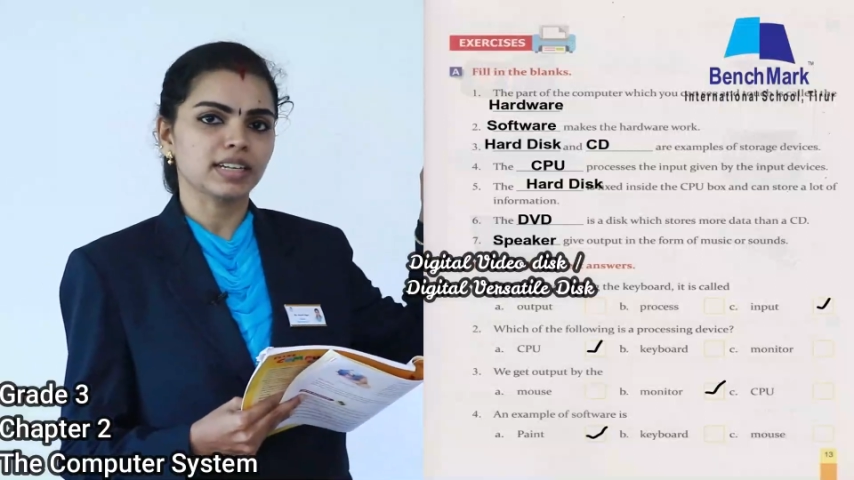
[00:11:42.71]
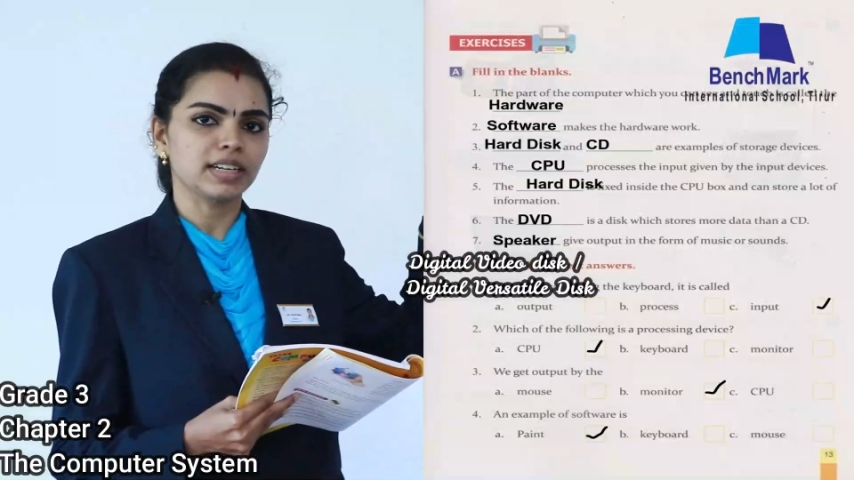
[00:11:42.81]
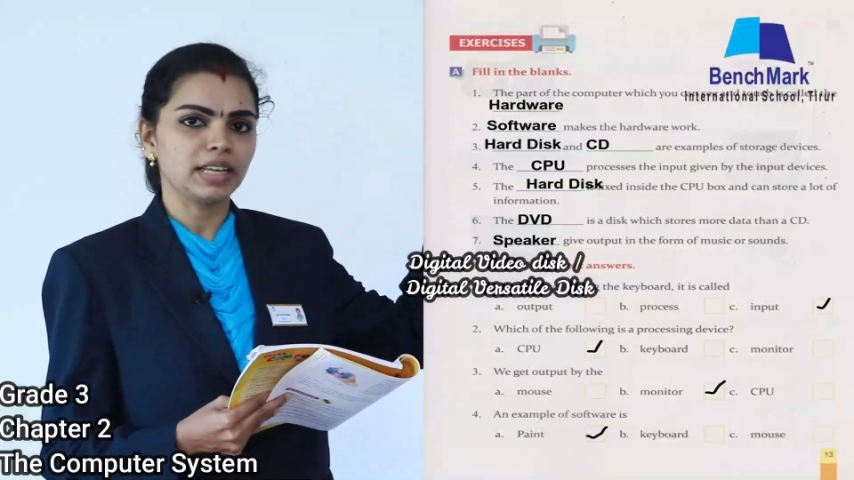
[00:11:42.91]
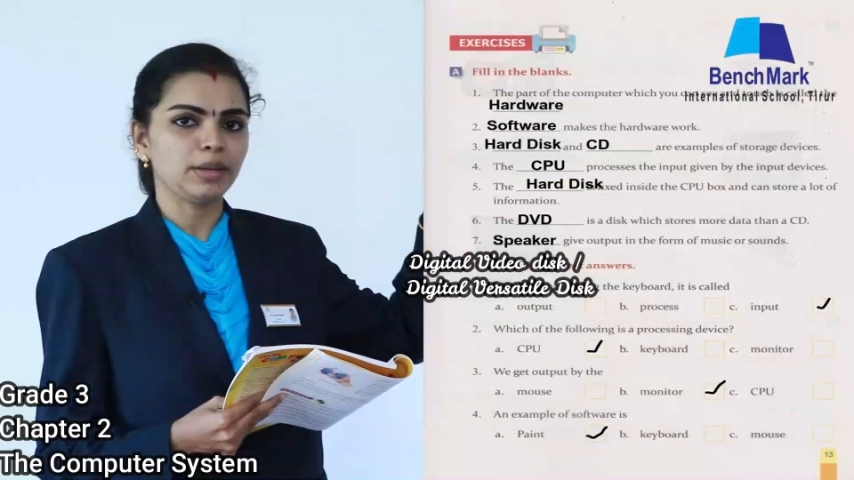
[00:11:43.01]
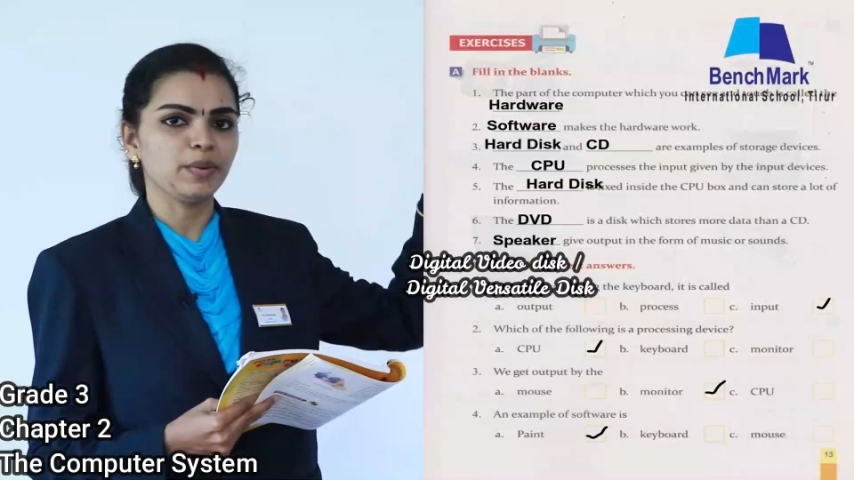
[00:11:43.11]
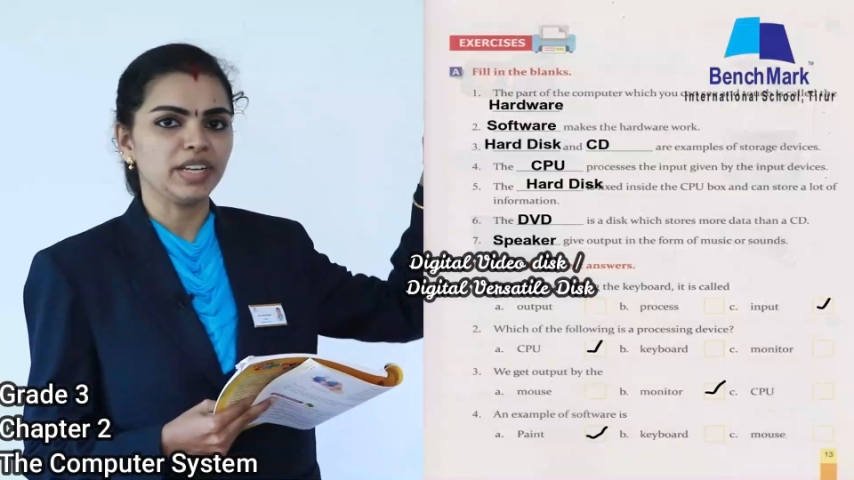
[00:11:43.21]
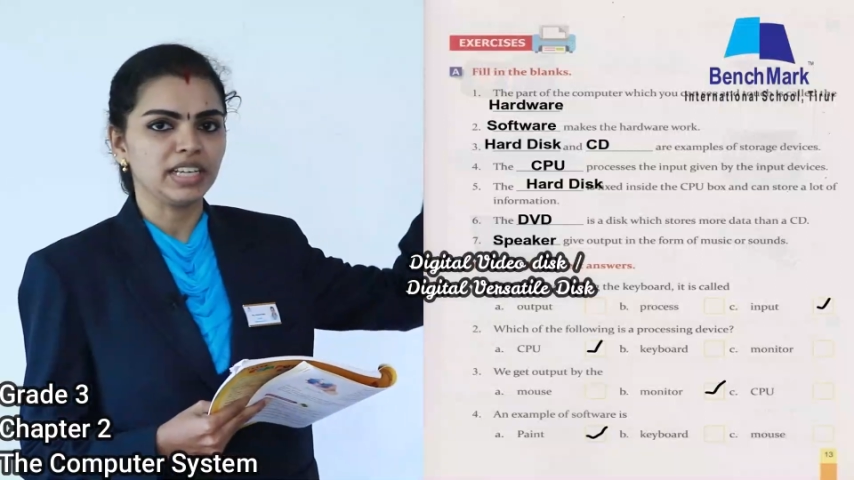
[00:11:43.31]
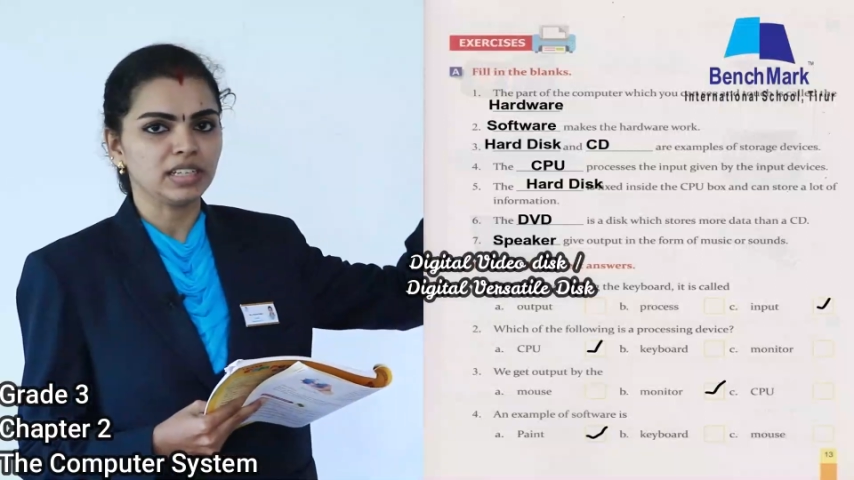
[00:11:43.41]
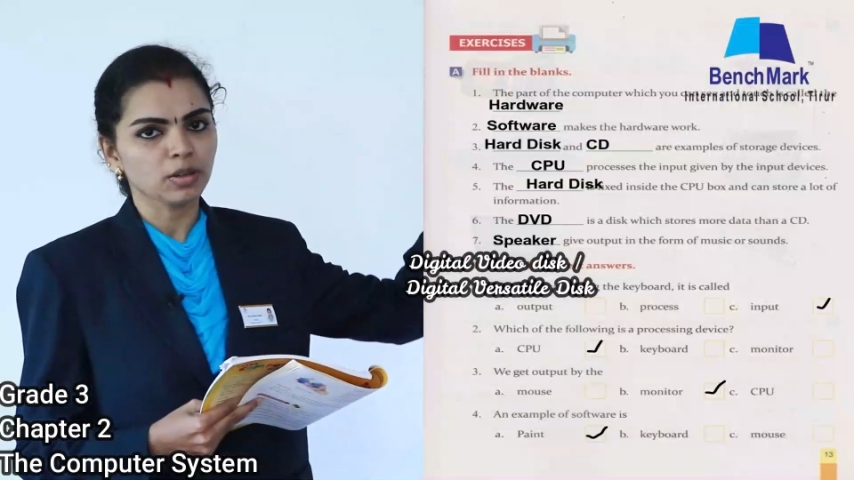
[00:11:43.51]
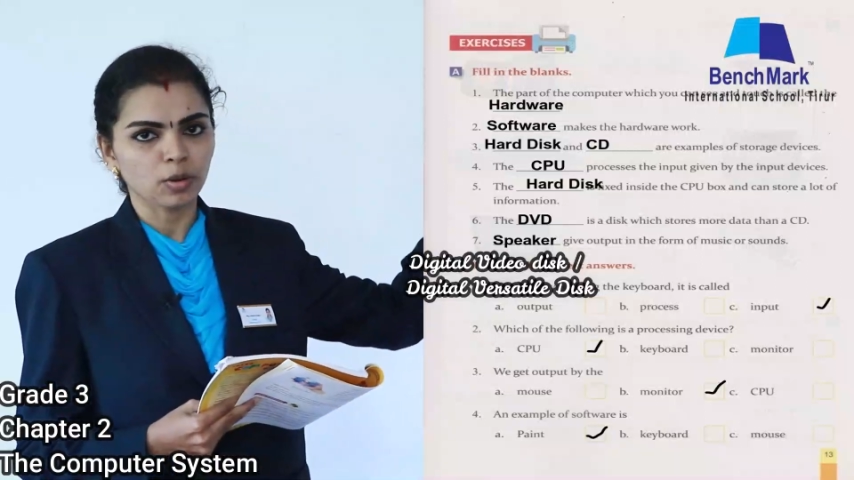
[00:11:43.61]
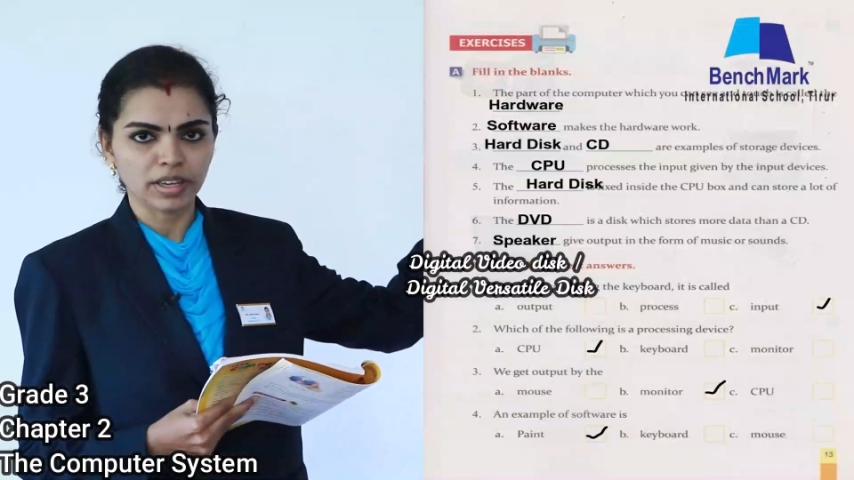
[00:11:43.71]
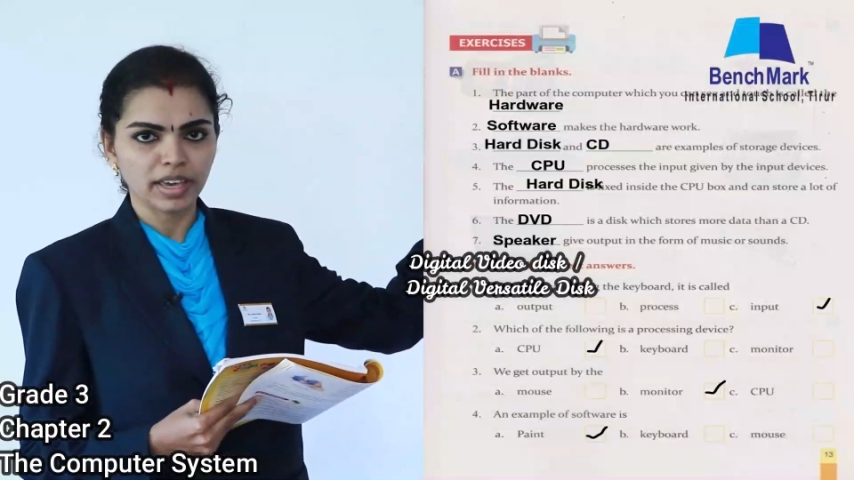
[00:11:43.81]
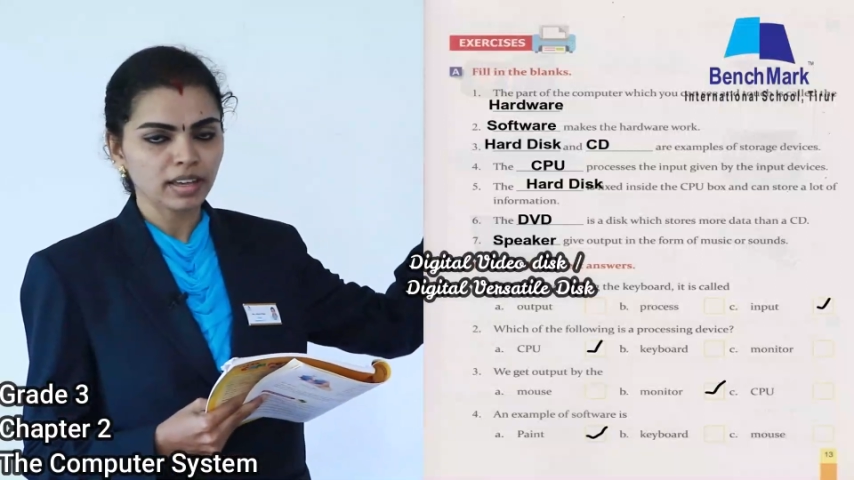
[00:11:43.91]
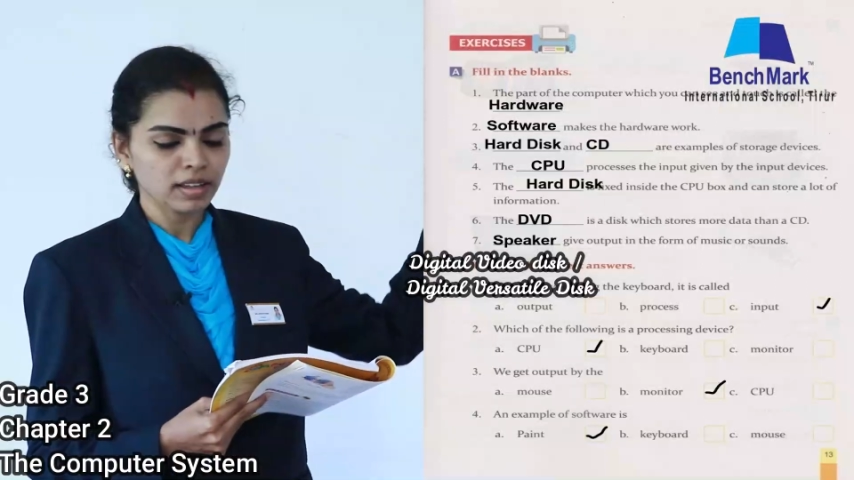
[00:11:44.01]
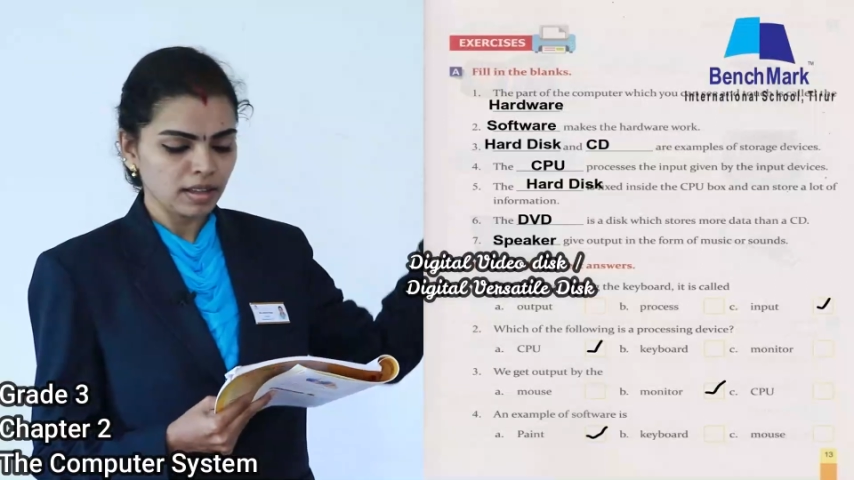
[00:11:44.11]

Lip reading: DVD. Okay.